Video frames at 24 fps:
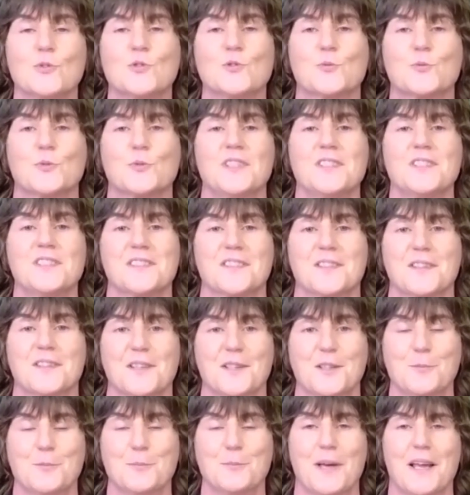And she was
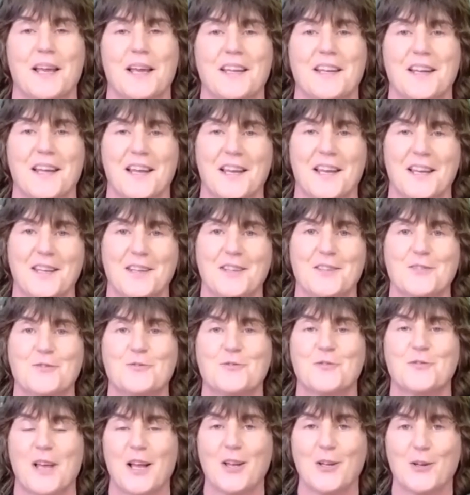recently made
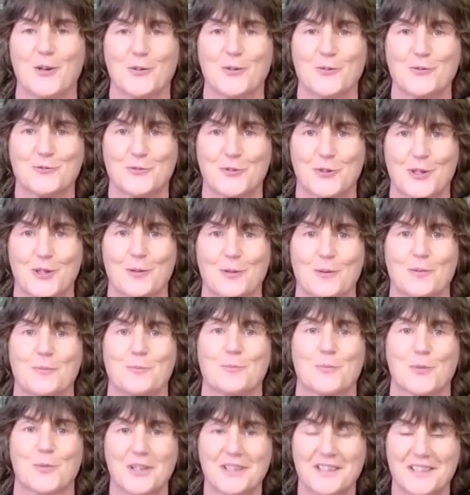a fellow for
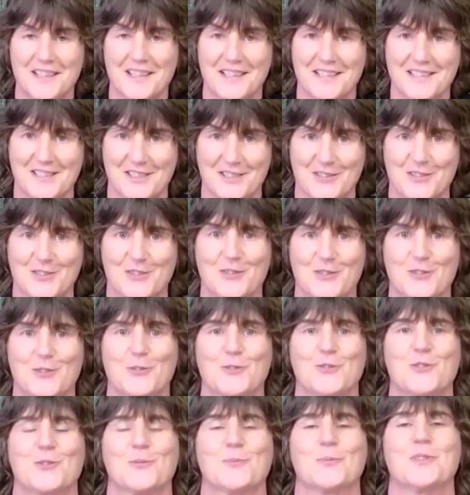the Brookings
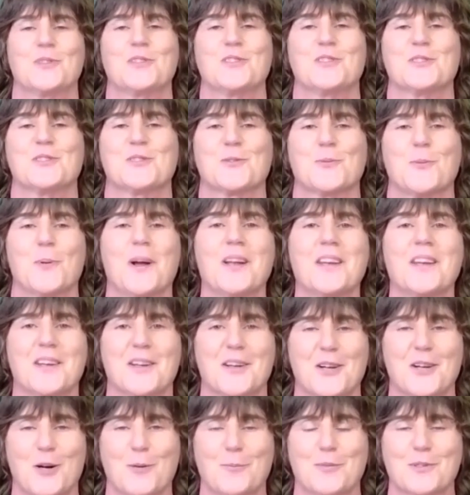Institution, which is quite an
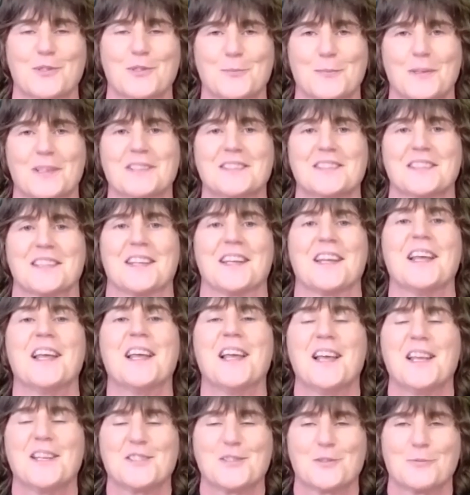accomplishment and
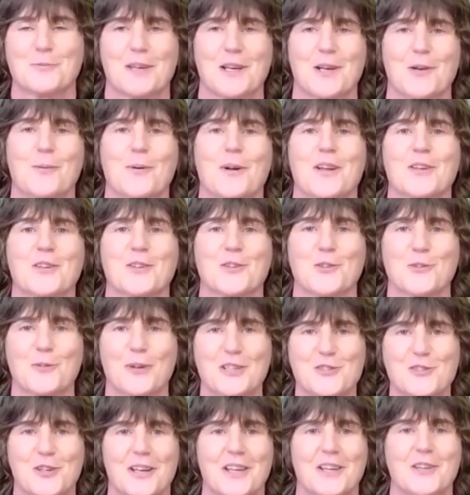something I want to
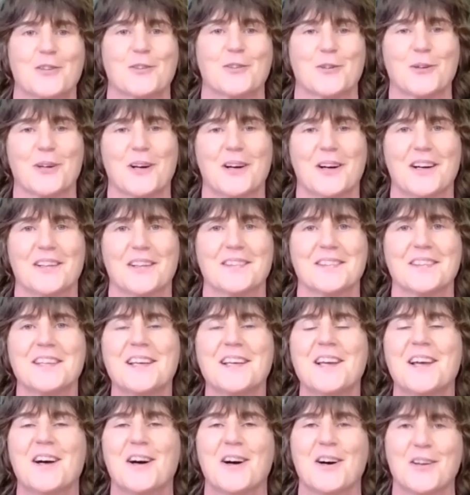congratulate her on
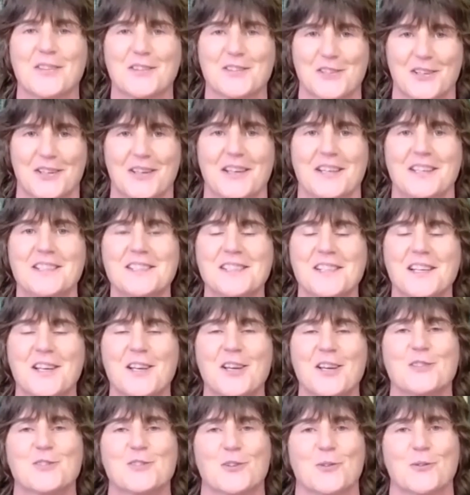tonight.
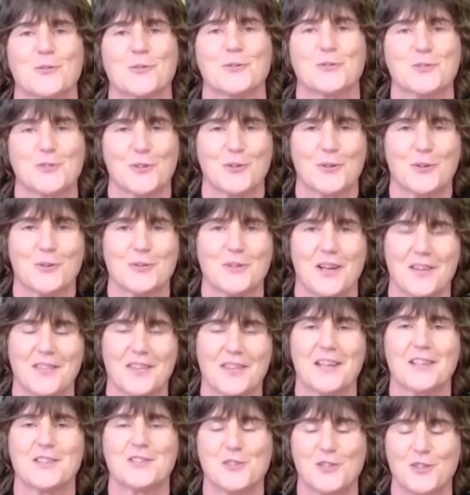So on that
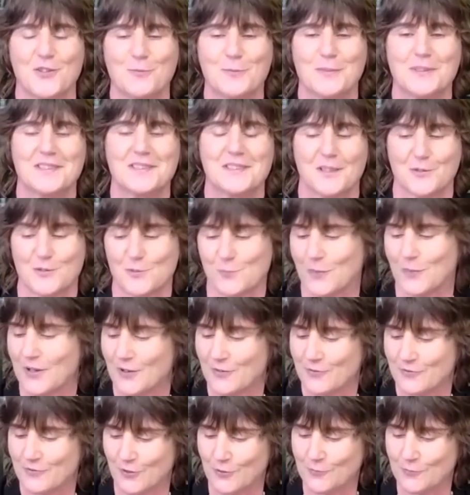achievement, it's wonderful.